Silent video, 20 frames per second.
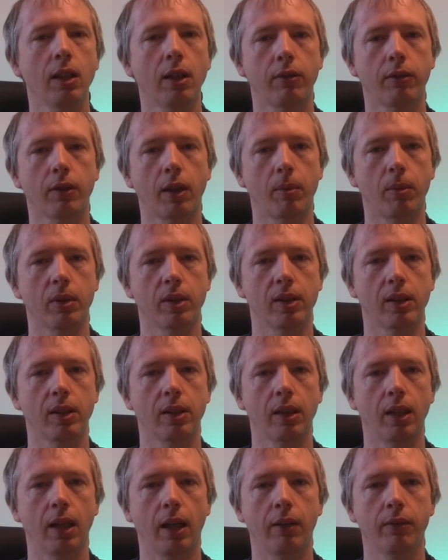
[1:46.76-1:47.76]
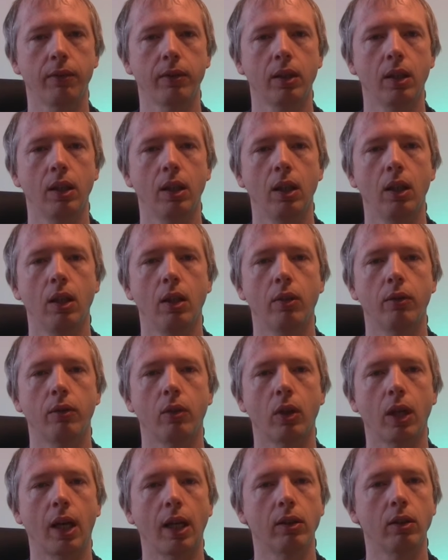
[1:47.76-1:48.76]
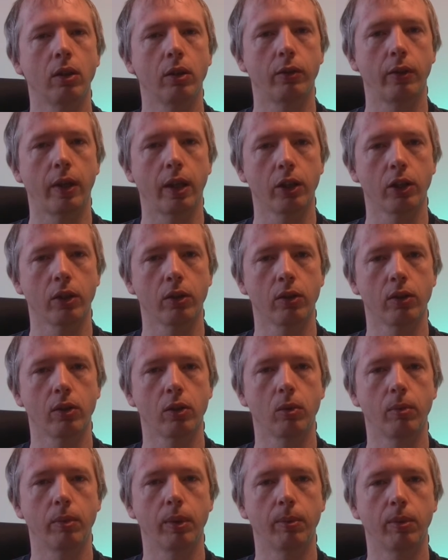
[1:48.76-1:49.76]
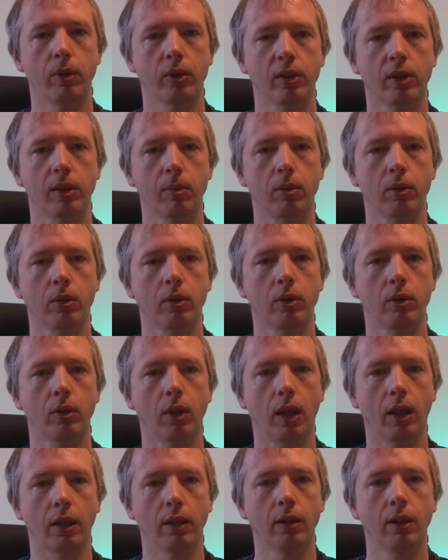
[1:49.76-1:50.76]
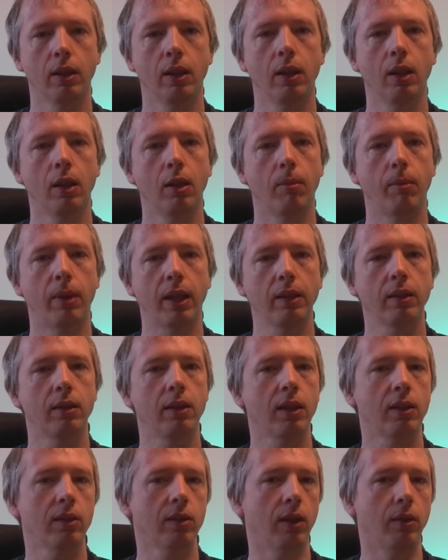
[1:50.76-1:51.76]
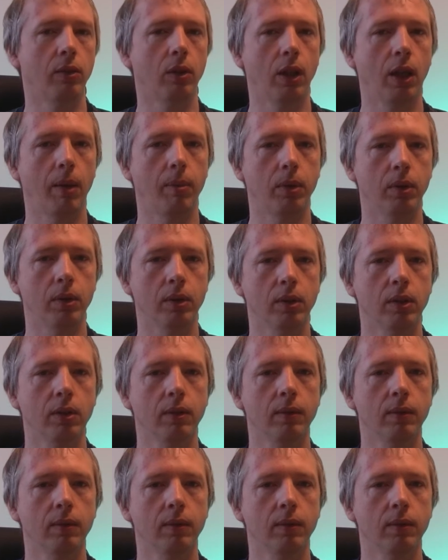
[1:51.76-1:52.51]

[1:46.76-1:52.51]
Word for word: enough capacity left for other functions to be possible to add, but that's never happened.